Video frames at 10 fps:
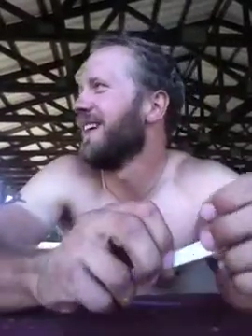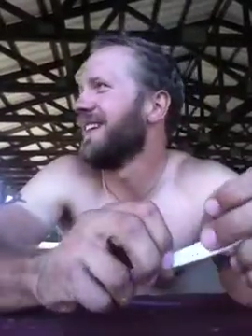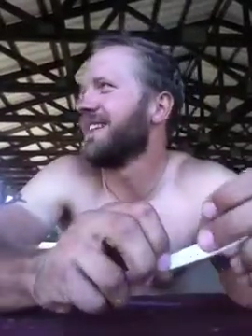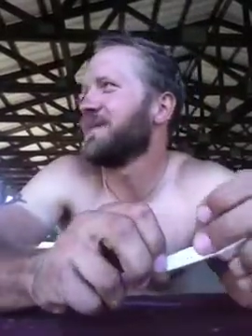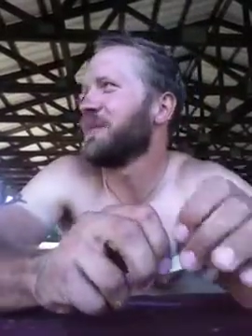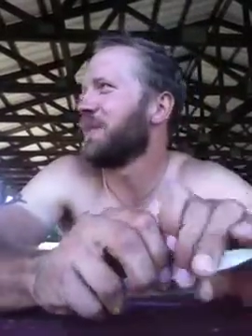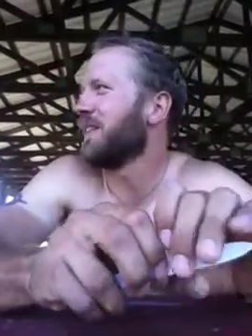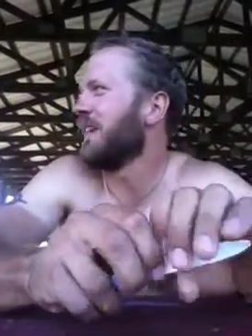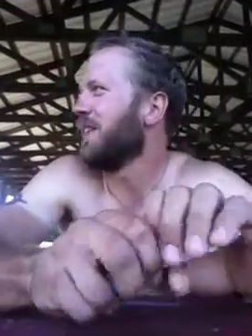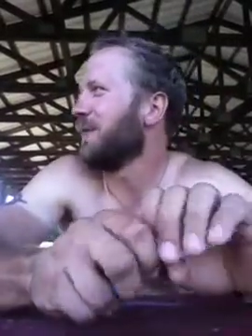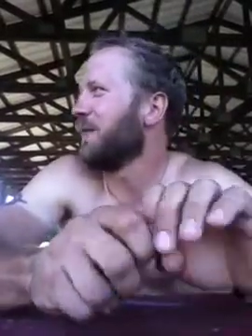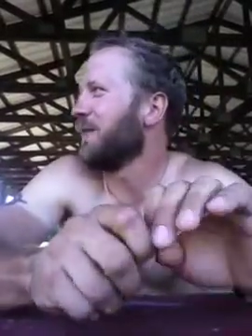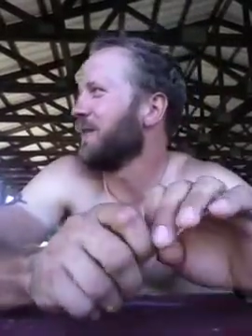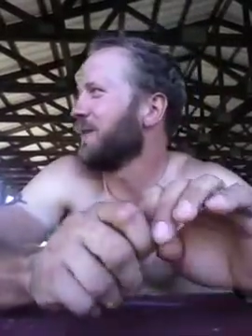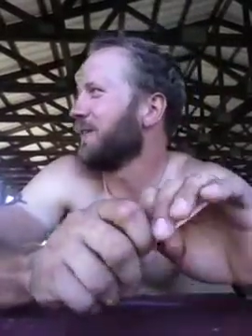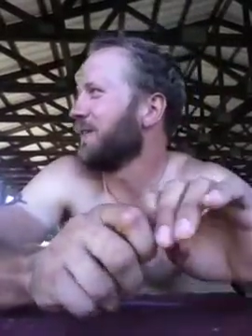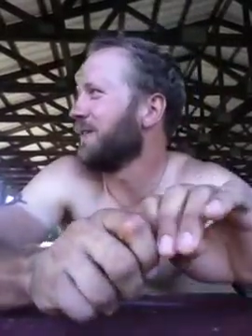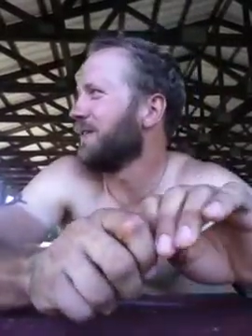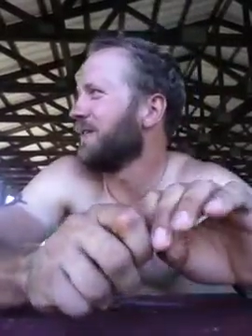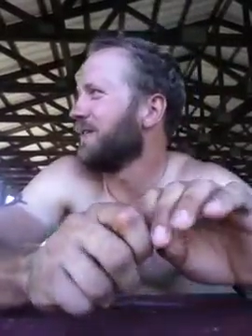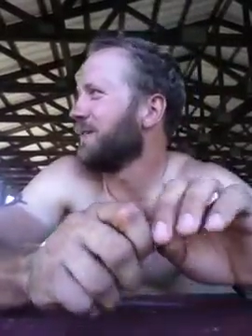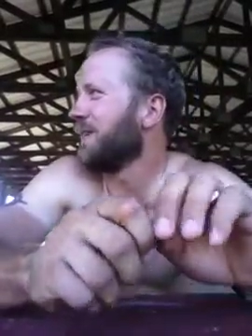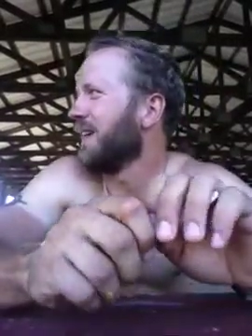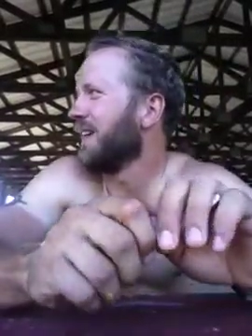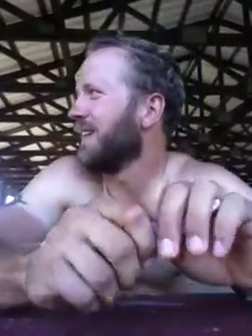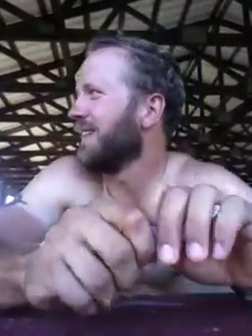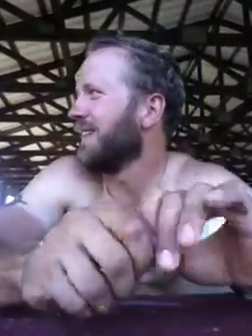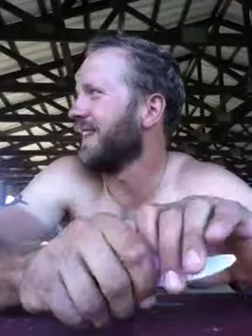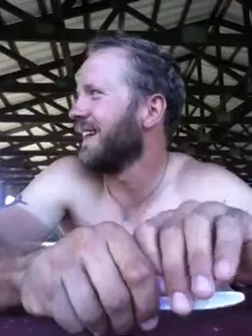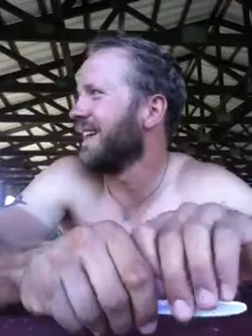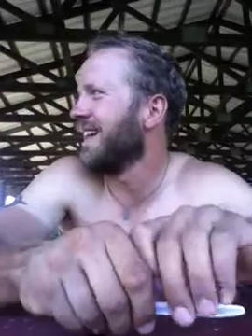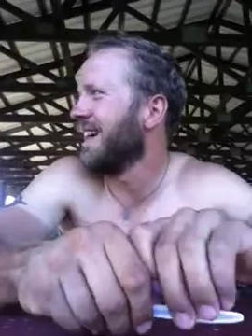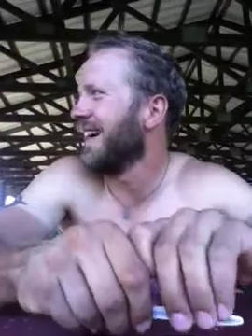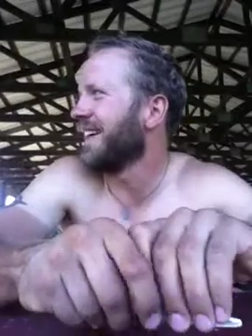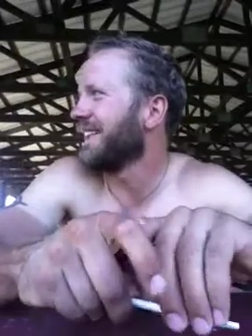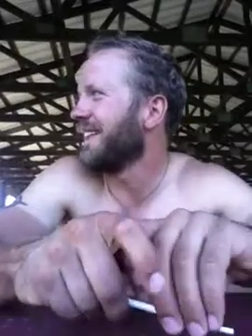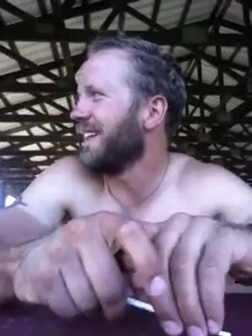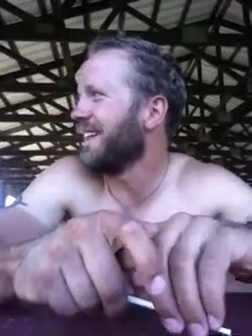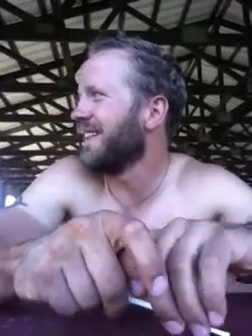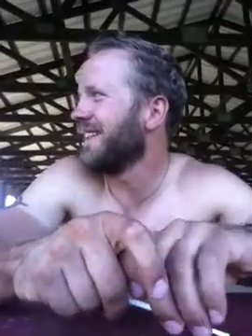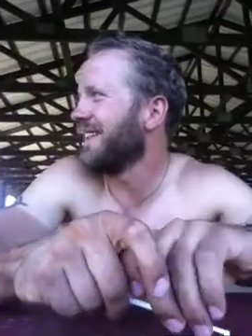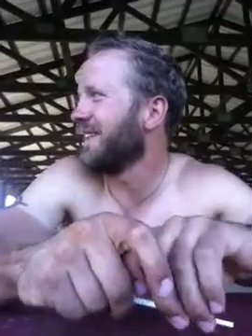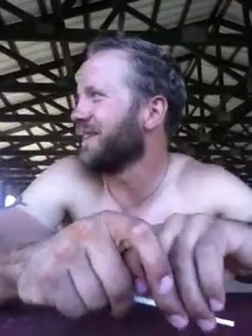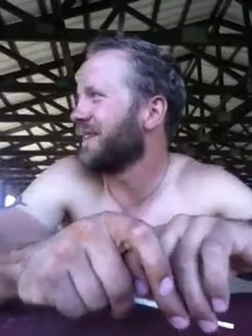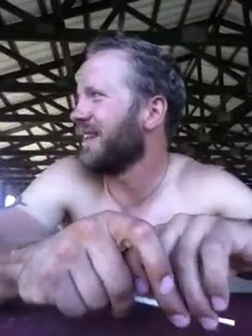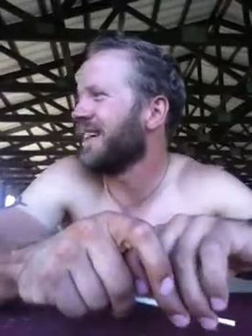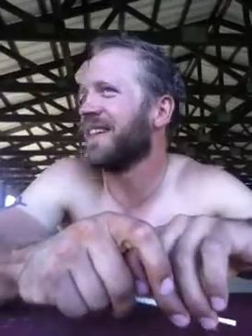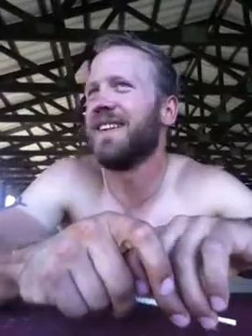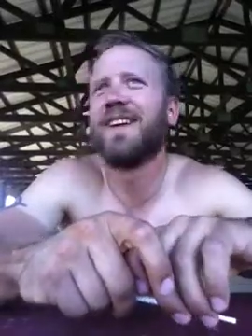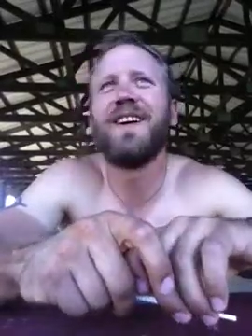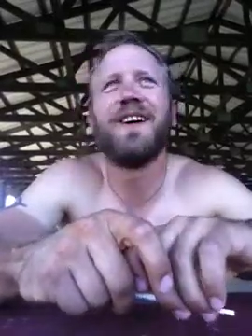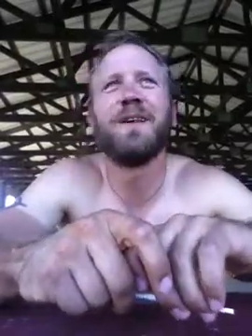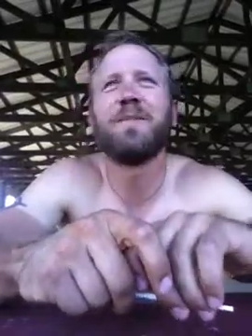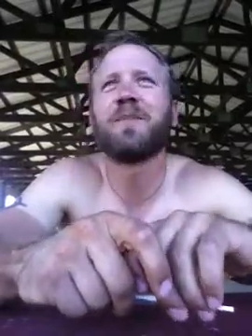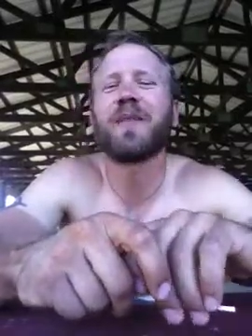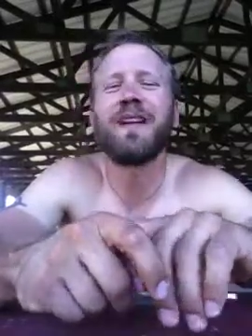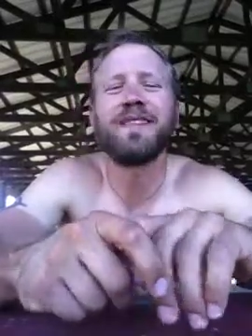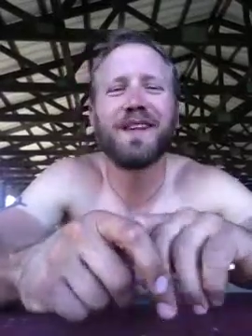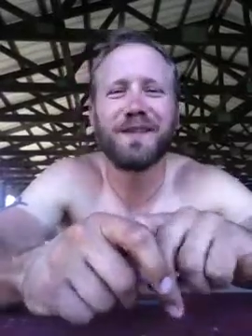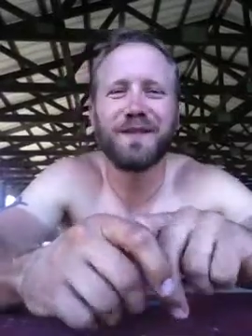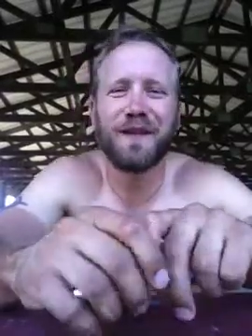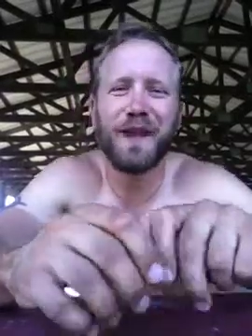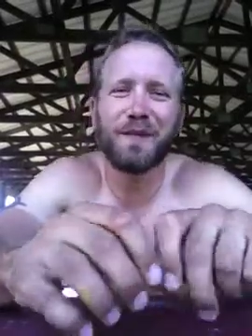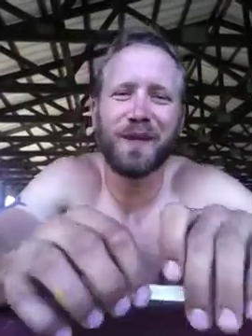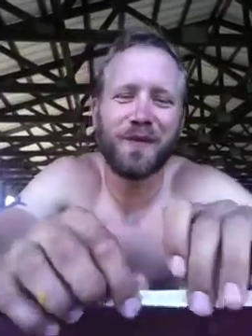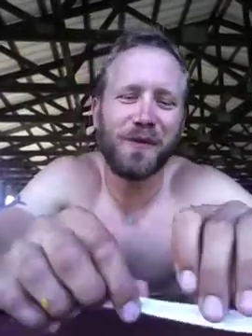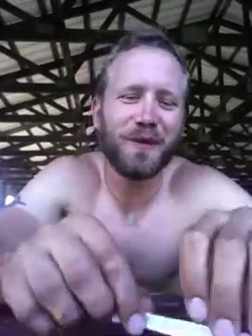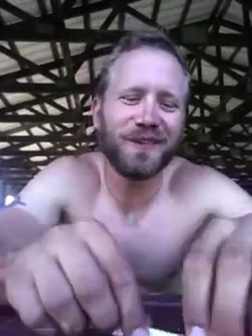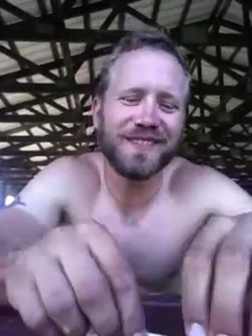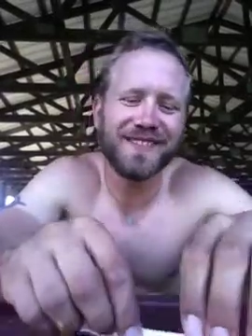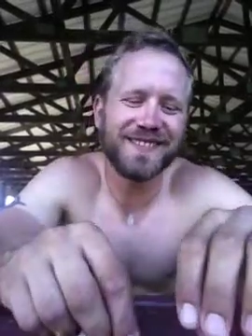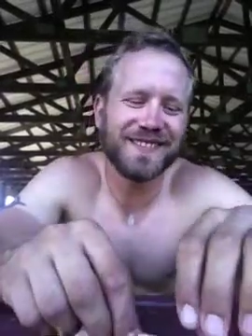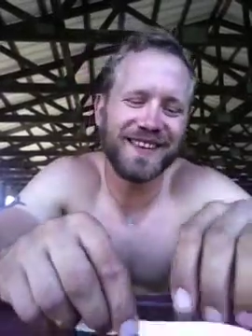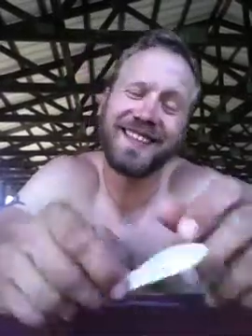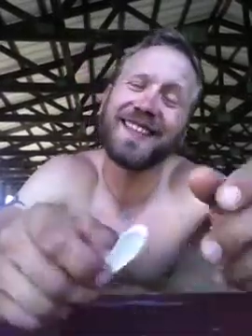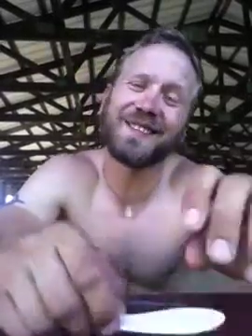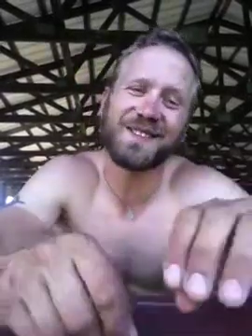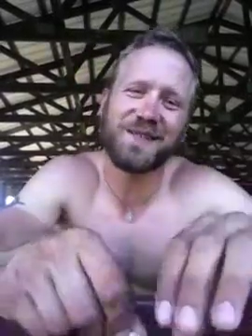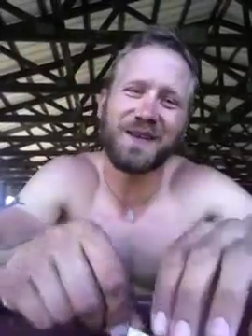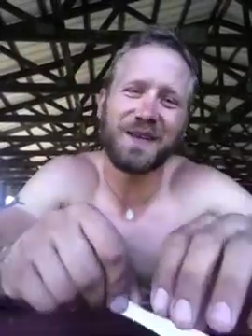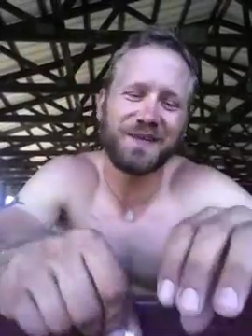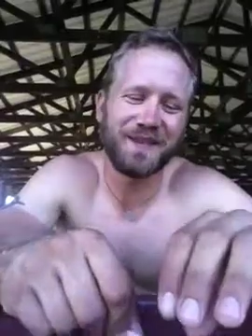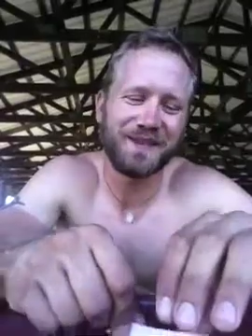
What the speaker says: It just pours out from all sorts of ways. I was riding along, and I saw this family of horses. I think it was a family.